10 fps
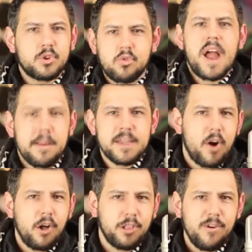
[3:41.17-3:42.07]

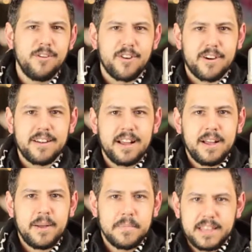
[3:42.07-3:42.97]
crapping all over
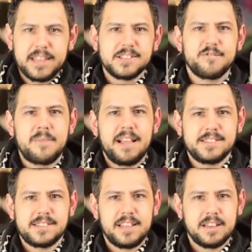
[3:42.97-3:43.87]
millions of
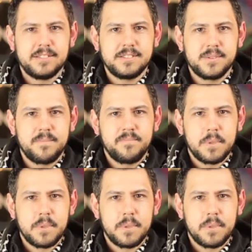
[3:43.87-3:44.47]
Palestinians.